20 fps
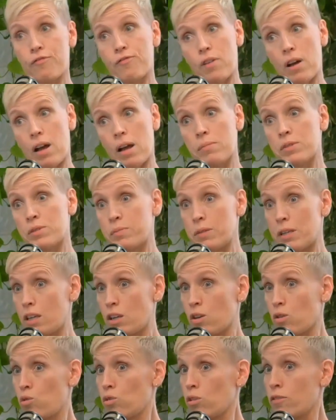I'm
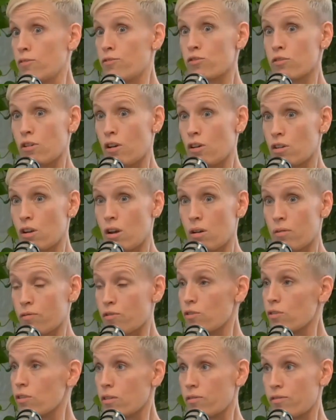speaking only for
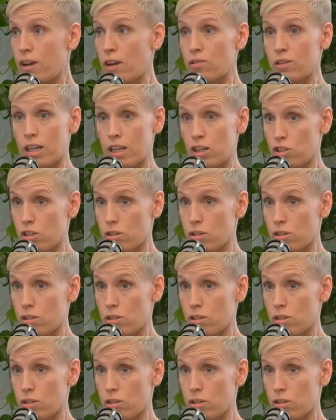the foundation.